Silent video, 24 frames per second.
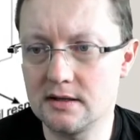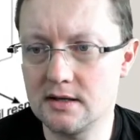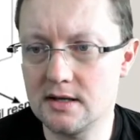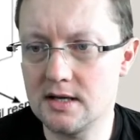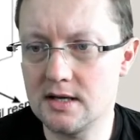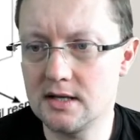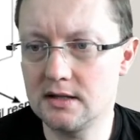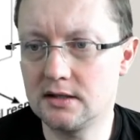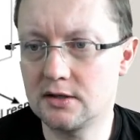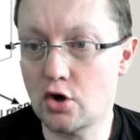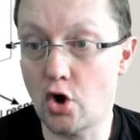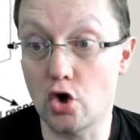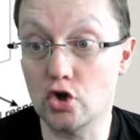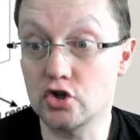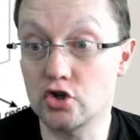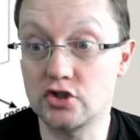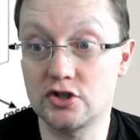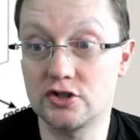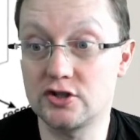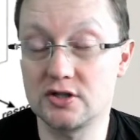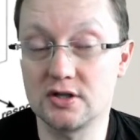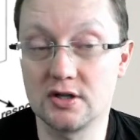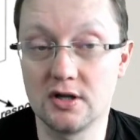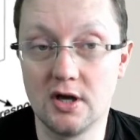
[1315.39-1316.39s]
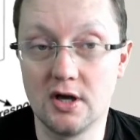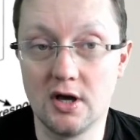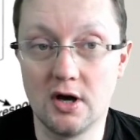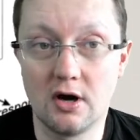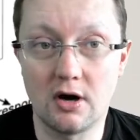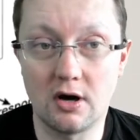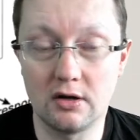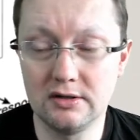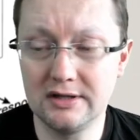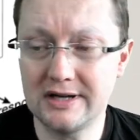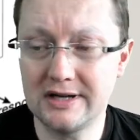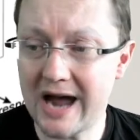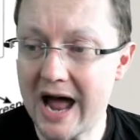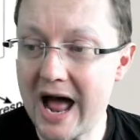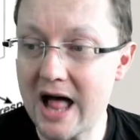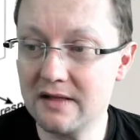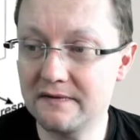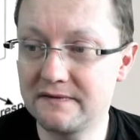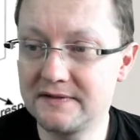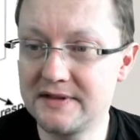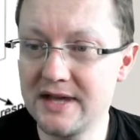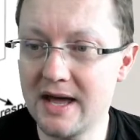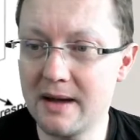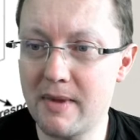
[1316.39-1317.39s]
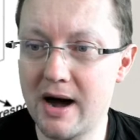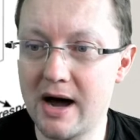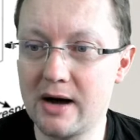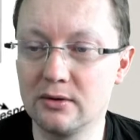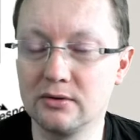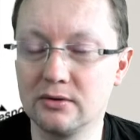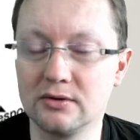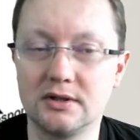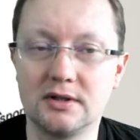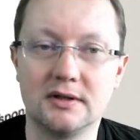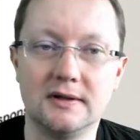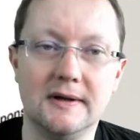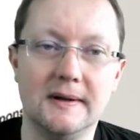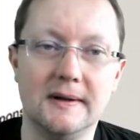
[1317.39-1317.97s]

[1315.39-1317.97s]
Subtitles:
It costs only half the amount